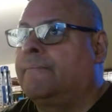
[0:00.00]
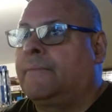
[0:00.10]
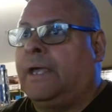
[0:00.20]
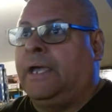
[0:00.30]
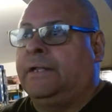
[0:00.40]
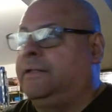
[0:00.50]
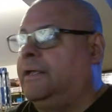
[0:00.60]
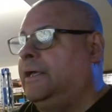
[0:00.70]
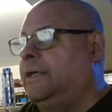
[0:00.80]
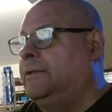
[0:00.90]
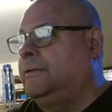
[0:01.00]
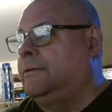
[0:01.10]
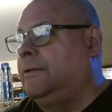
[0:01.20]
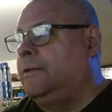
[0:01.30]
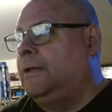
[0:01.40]
And
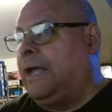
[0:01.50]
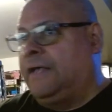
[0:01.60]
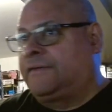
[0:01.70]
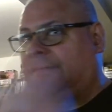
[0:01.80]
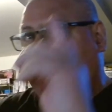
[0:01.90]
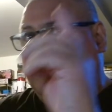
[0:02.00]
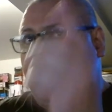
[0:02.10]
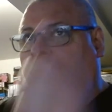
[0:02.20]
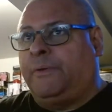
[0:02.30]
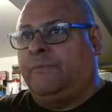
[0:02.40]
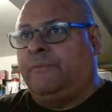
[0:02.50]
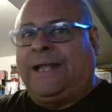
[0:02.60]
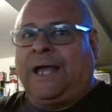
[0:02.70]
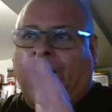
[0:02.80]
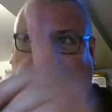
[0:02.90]
as soon as I open, right now I only